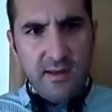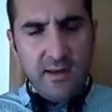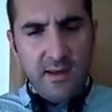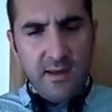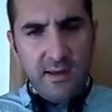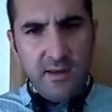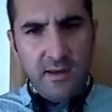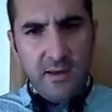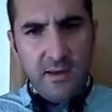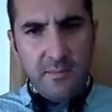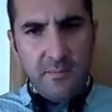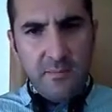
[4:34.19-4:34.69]

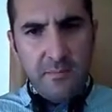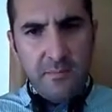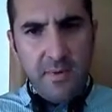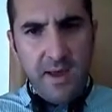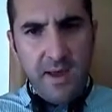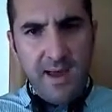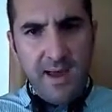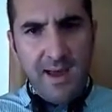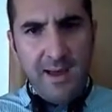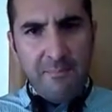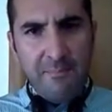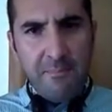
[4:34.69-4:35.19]

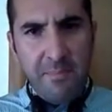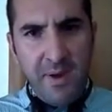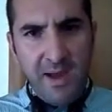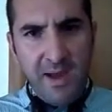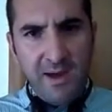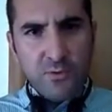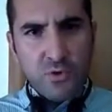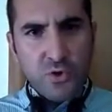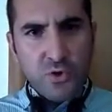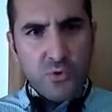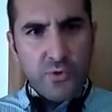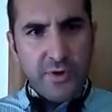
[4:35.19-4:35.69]

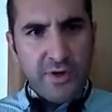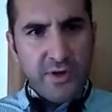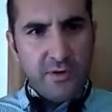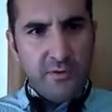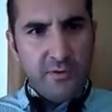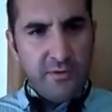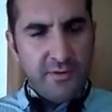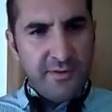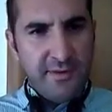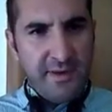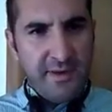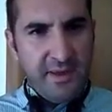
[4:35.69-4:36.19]
about
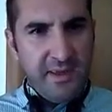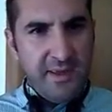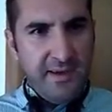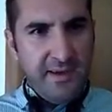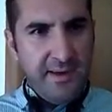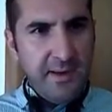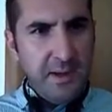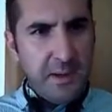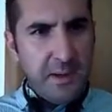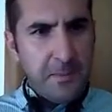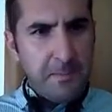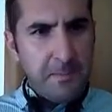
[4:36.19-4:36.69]
critical
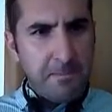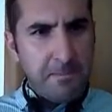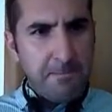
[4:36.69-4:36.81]
thinking,